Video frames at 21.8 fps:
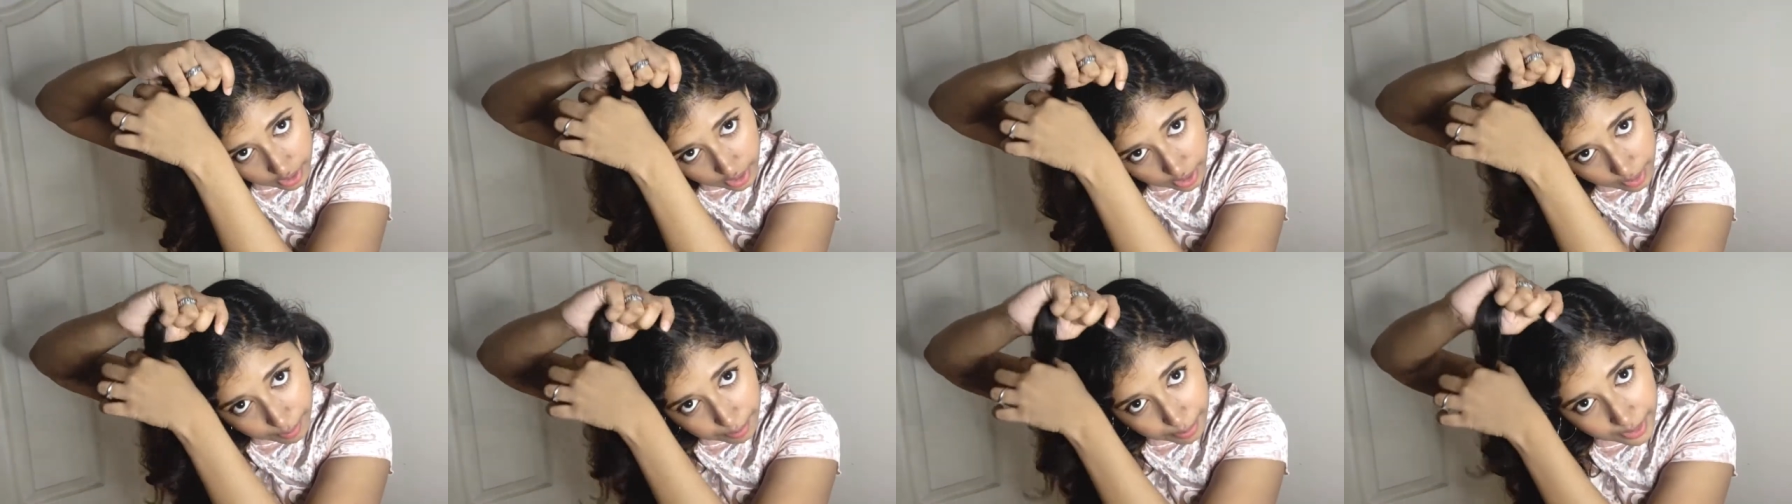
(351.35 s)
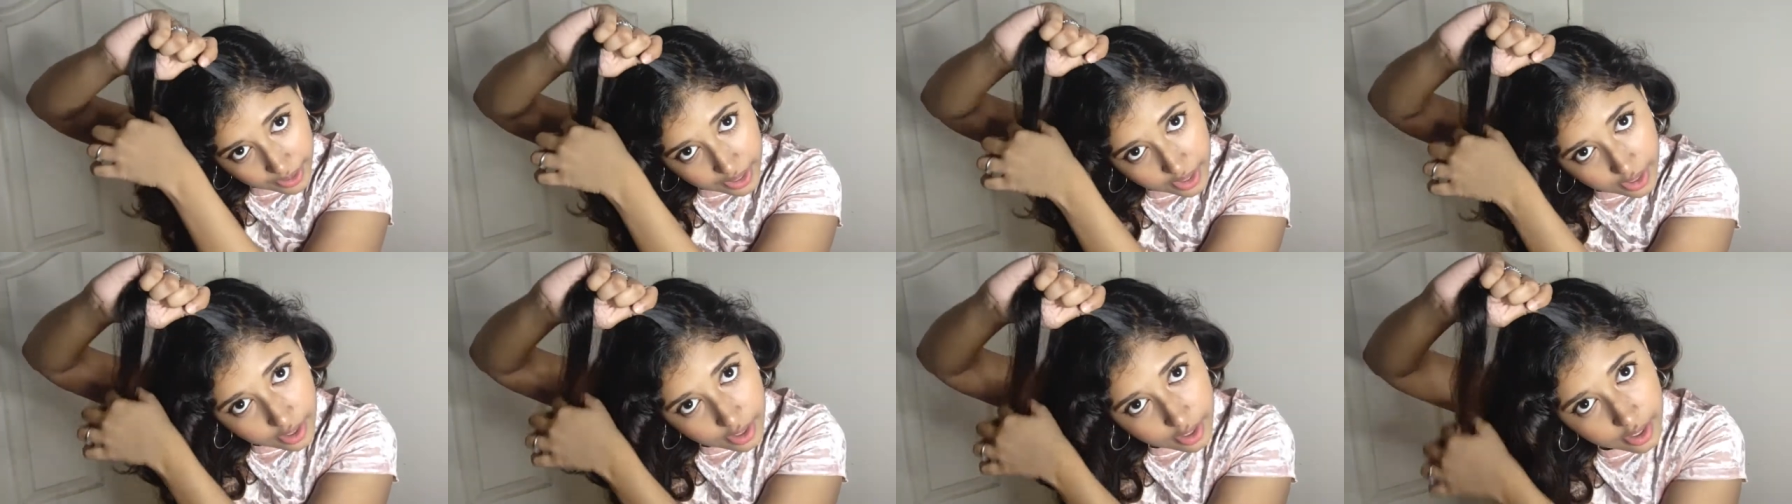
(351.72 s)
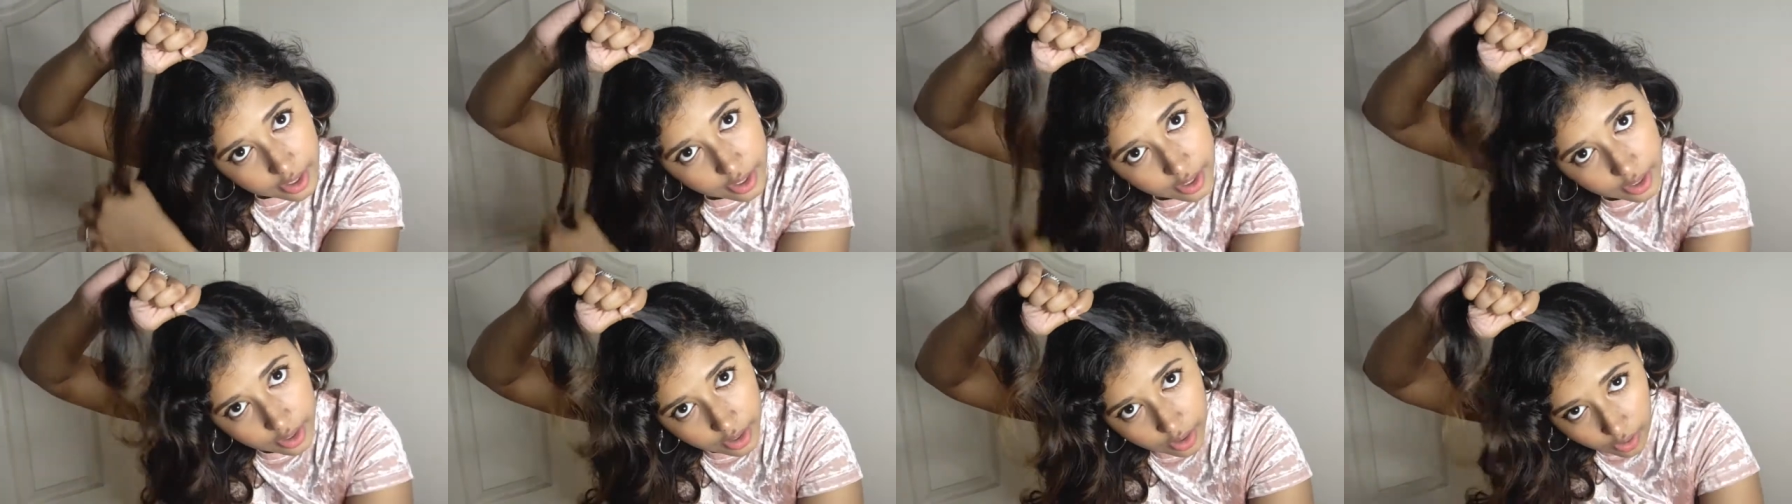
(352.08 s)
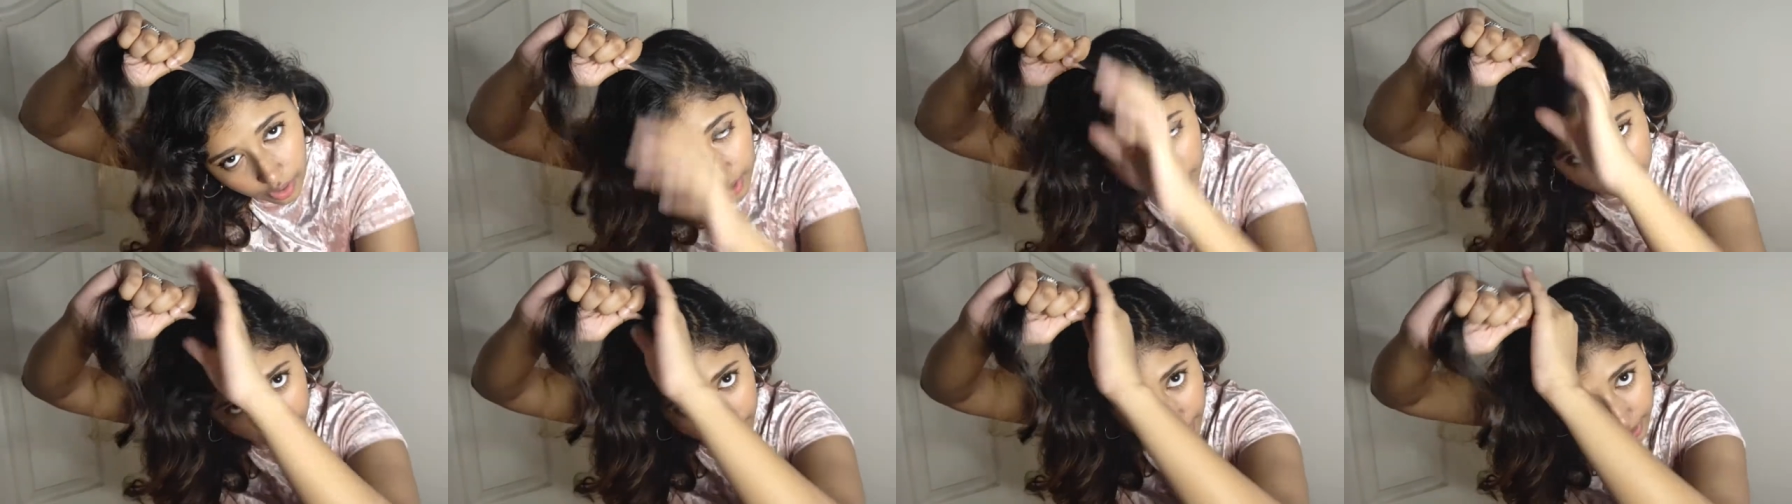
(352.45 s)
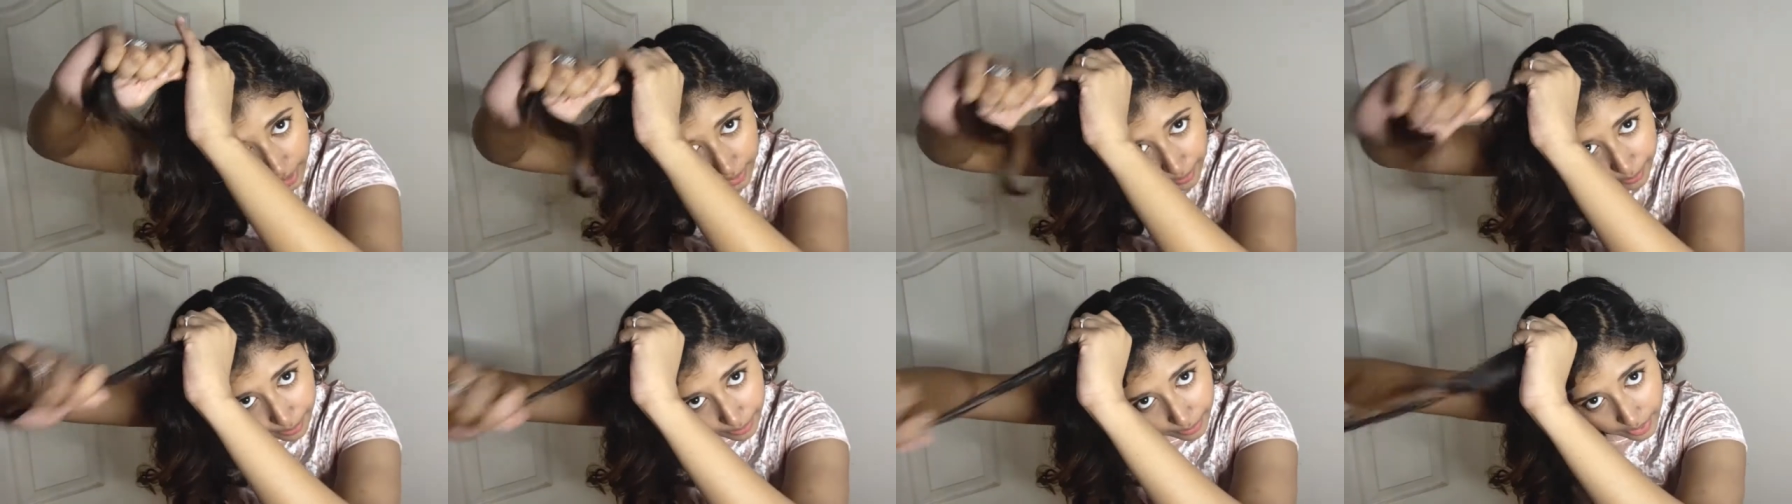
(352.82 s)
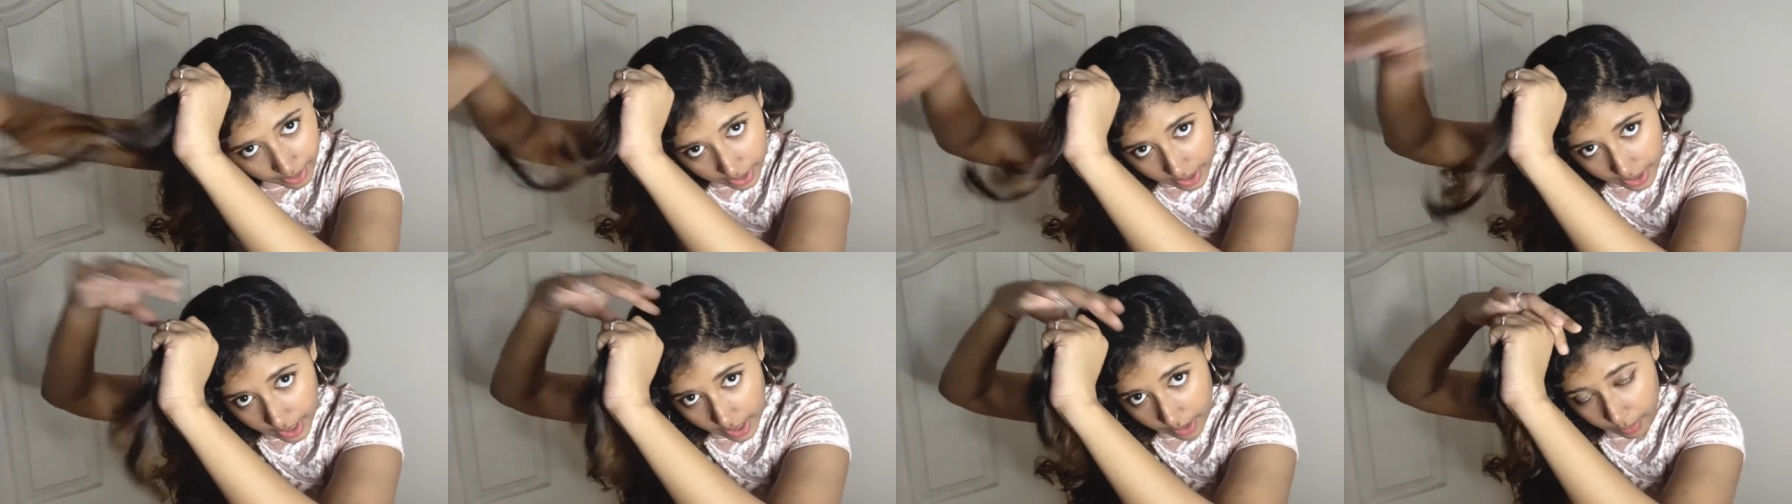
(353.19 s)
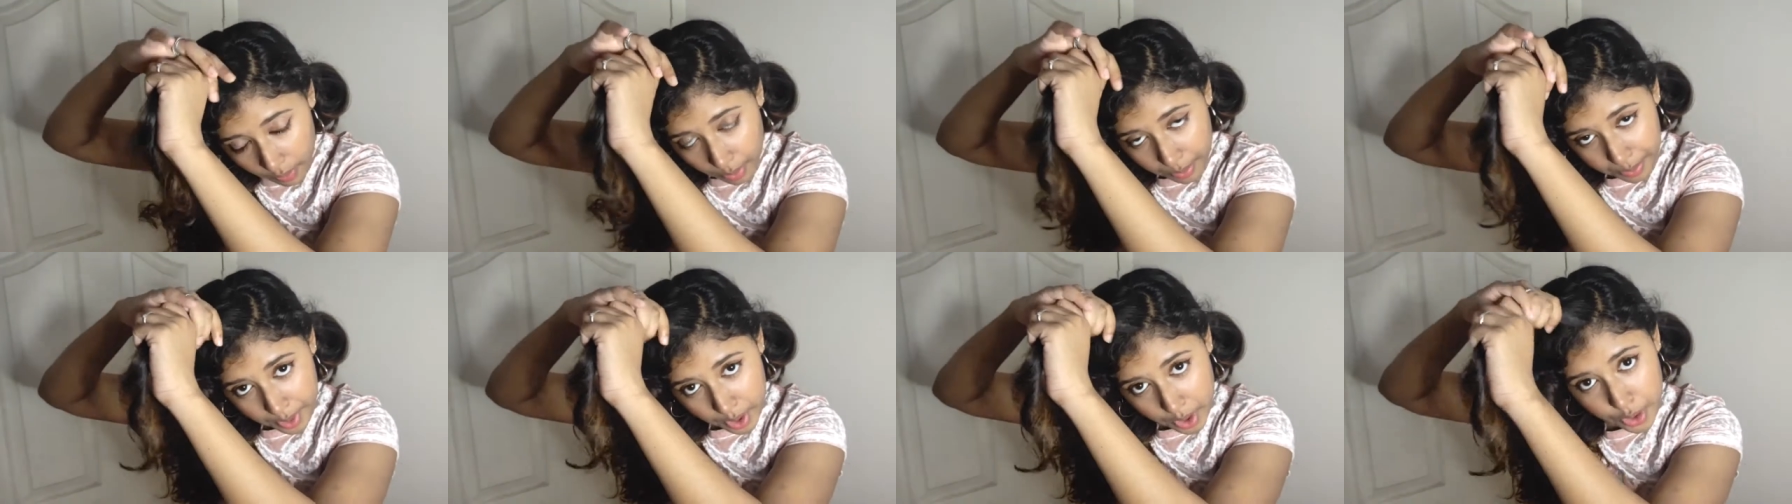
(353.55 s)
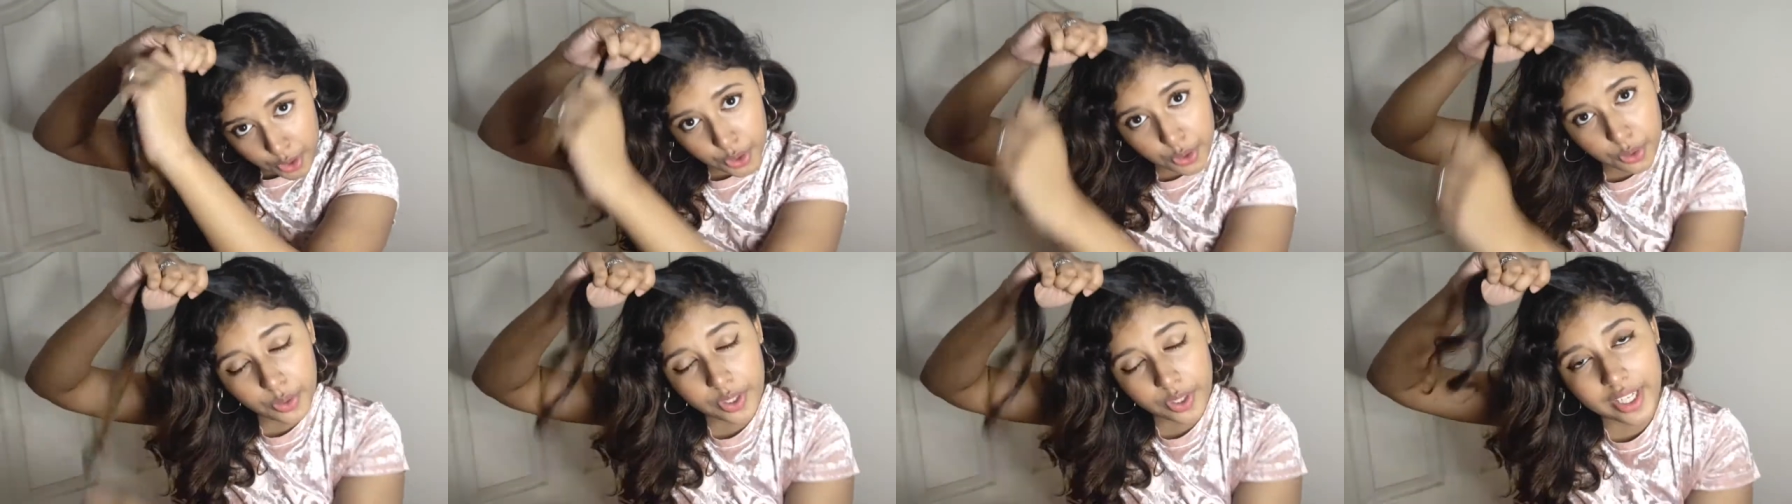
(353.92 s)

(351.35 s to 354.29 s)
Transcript: a piece here. What I'm going to do